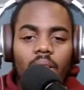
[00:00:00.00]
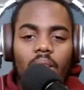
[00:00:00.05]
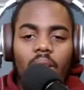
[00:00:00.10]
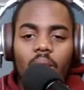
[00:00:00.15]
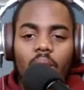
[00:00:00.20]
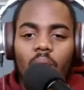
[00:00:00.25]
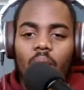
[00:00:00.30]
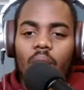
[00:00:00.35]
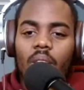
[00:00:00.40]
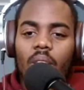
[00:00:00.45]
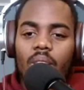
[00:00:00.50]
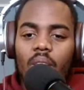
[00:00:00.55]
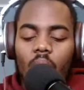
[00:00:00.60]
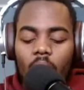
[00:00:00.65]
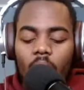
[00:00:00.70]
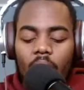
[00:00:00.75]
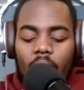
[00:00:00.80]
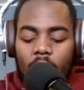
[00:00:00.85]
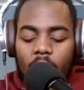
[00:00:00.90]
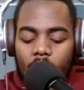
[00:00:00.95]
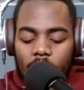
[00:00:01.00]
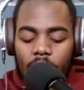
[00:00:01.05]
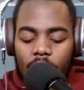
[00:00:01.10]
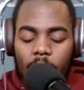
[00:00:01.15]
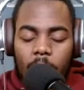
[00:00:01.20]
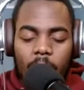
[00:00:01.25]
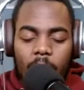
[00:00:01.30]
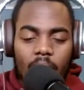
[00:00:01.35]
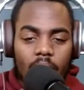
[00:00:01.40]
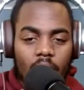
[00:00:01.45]
Lord, don't allow
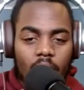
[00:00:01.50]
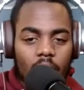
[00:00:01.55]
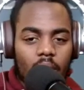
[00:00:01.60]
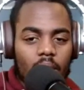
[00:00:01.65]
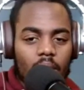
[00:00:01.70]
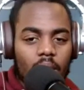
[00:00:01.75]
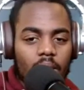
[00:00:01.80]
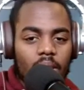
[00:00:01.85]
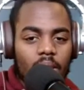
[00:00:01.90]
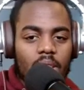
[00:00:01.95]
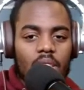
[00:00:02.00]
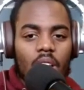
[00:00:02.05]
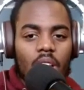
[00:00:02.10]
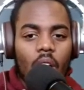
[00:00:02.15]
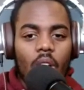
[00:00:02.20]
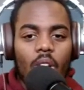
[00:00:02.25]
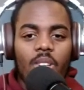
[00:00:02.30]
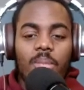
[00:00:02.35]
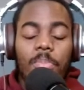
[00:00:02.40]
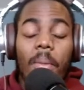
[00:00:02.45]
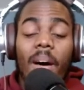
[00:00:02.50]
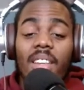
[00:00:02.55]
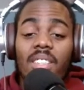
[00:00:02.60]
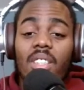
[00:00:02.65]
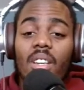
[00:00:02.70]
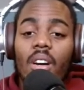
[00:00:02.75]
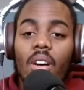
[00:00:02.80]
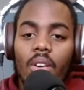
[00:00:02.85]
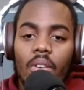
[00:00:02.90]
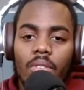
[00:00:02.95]
for me to discourage
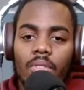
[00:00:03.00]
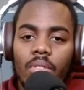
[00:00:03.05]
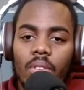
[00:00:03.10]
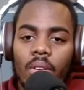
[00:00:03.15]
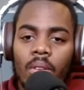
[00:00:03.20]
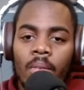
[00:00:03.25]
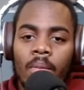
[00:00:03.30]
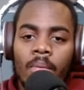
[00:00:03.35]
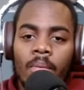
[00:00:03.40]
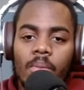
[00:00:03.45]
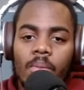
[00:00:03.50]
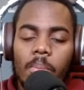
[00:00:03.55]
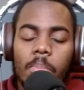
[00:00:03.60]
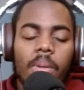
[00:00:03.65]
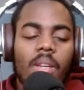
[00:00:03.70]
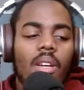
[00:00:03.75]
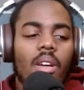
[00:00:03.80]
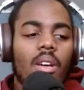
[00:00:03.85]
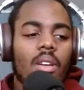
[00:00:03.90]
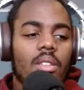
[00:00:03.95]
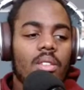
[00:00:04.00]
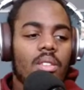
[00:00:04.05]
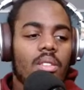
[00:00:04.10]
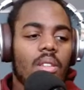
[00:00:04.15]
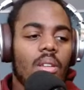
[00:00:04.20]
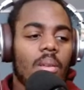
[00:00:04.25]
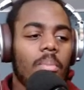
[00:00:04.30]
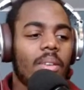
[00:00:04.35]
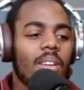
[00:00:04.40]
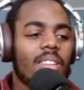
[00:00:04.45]
myself, because
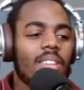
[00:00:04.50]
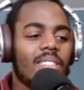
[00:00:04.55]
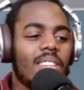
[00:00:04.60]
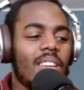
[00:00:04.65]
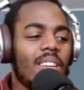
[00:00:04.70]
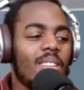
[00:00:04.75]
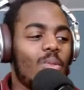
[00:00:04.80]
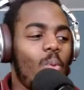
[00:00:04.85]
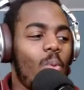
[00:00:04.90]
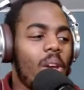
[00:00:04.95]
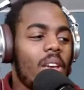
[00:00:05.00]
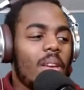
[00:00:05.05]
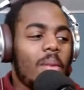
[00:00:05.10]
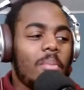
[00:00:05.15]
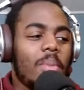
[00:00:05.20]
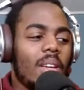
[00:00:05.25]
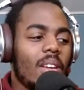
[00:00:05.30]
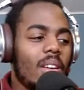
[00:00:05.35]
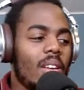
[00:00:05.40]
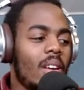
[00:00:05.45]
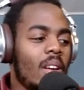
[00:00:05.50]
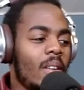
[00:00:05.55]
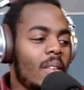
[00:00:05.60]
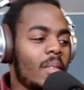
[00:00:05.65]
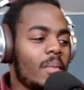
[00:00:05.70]
the biggest thing we can be